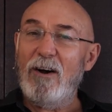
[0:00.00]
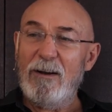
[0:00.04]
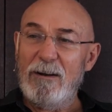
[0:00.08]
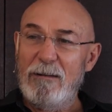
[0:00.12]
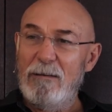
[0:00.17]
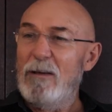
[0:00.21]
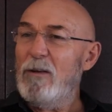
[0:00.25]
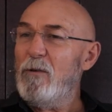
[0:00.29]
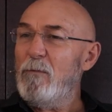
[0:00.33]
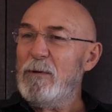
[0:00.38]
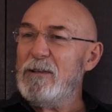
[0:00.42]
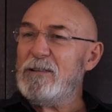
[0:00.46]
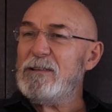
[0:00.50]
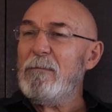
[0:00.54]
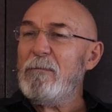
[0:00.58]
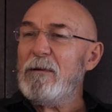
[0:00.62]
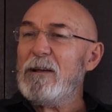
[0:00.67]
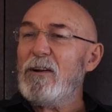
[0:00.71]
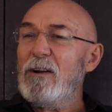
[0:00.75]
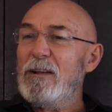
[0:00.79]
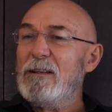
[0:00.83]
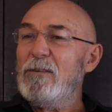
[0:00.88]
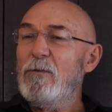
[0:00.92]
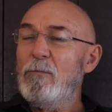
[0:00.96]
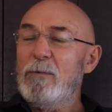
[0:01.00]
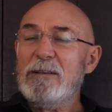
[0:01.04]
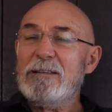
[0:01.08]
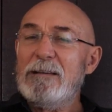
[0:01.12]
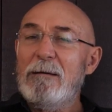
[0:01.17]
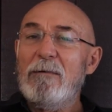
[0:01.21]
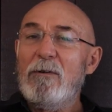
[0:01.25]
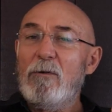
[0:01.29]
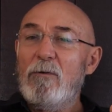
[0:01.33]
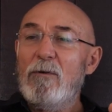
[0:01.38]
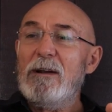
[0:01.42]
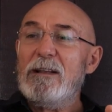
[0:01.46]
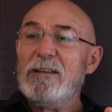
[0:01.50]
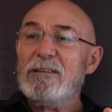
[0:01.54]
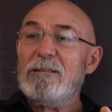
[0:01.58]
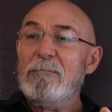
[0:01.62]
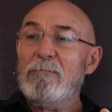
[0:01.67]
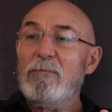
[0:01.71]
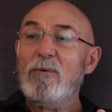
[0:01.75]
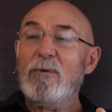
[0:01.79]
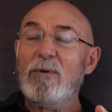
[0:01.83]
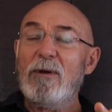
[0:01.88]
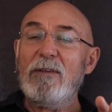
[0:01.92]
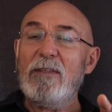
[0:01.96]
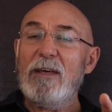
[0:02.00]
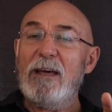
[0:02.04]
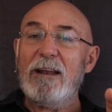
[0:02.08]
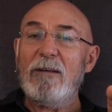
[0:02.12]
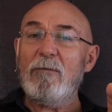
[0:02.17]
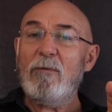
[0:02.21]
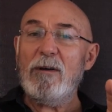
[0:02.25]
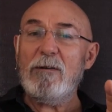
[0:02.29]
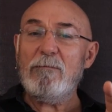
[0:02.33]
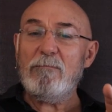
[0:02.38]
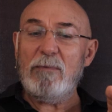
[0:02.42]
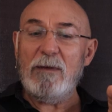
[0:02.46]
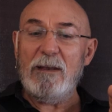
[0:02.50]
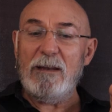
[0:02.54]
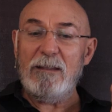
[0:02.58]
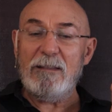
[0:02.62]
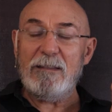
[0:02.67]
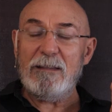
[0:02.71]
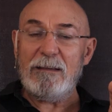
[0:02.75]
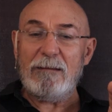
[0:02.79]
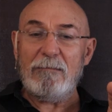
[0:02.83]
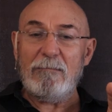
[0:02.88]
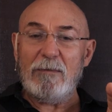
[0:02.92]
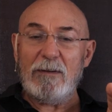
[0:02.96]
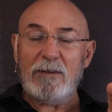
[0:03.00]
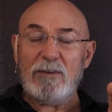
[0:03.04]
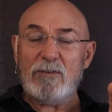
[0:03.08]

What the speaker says: It'll be something really simple like that. It won't be anything